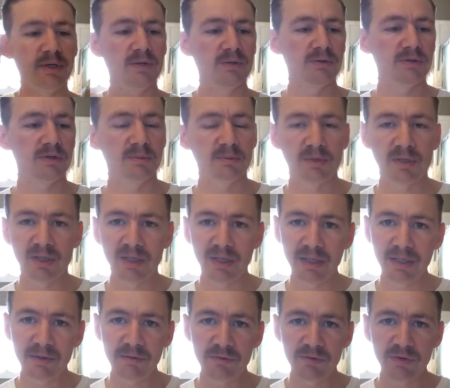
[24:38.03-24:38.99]
on some
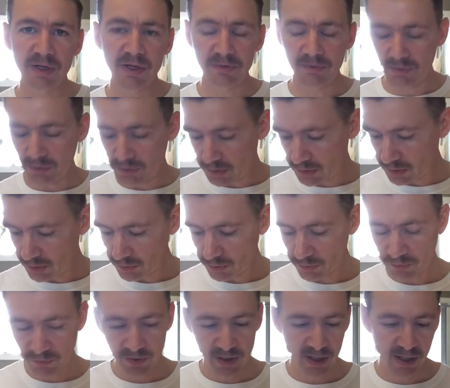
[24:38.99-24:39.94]
clean Vetiver.
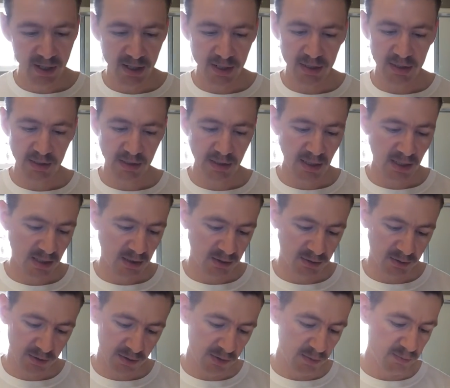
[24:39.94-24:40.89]
Fine. It's got a
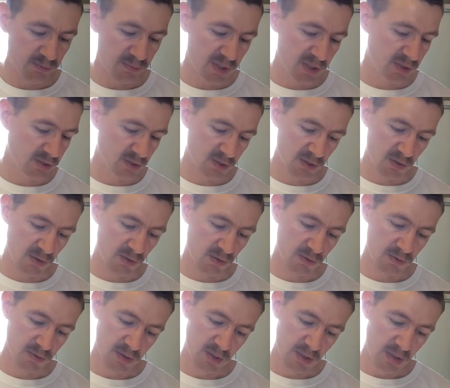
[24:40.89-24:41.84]
good
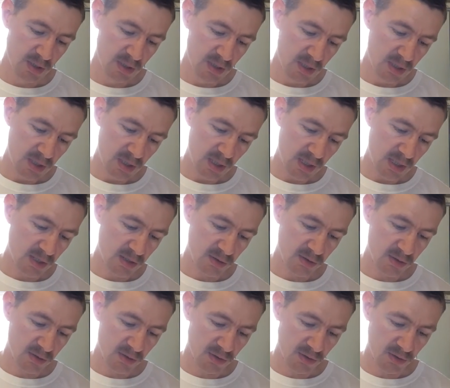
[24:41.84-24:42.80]
menthol
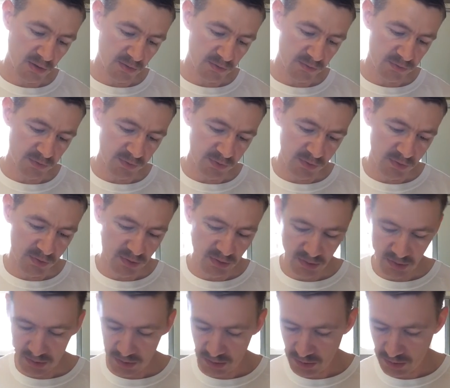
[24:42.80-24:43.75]
alcohol feel.
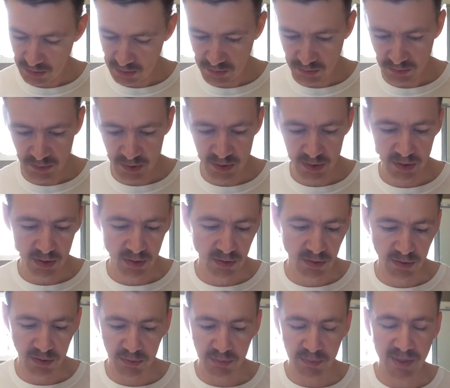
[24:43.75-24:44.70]

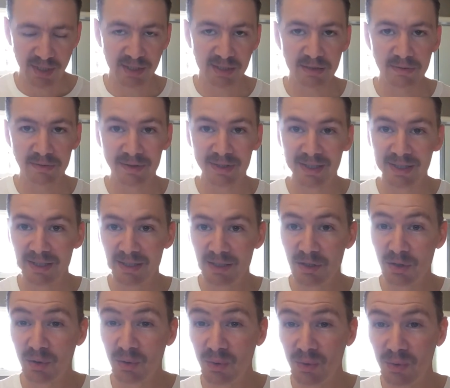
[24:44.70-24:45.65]
Menthol just makes everything
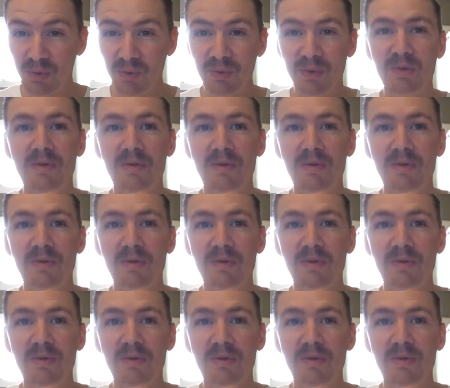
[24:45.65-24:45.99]
cool.